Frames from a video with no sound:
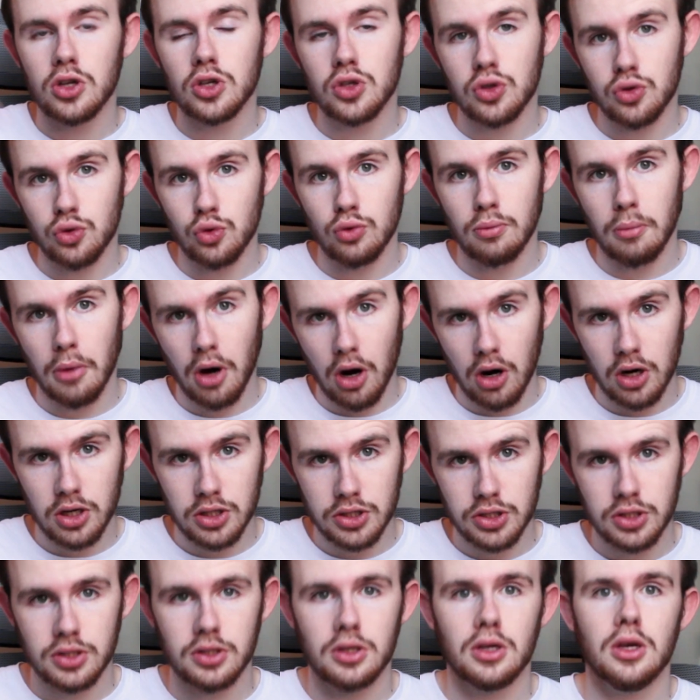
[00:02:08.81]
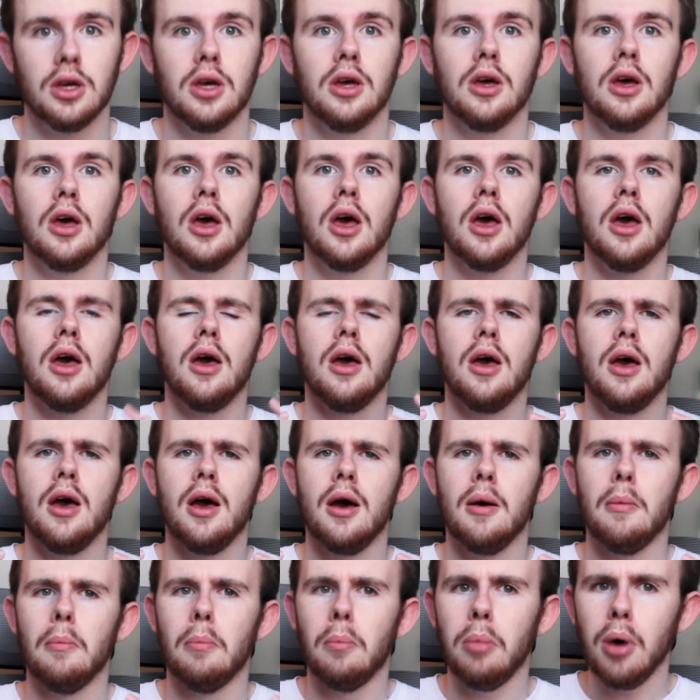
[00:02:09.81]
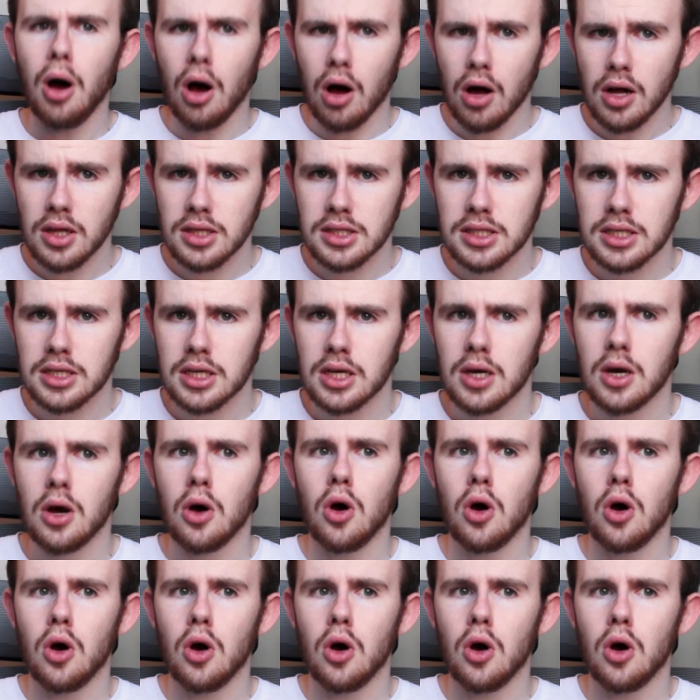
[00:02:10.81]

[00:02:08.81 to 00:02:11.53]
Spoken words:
to Mars. But